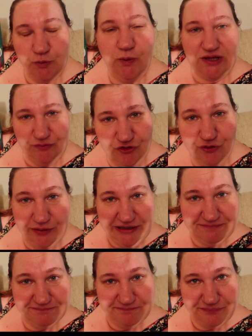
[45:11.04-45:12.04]
What you
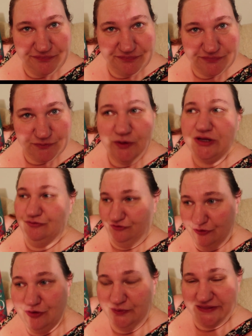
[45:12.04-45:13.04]
doing? What you
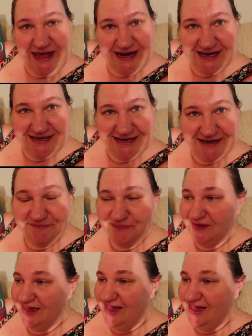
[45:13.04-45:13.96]
doing with that ending?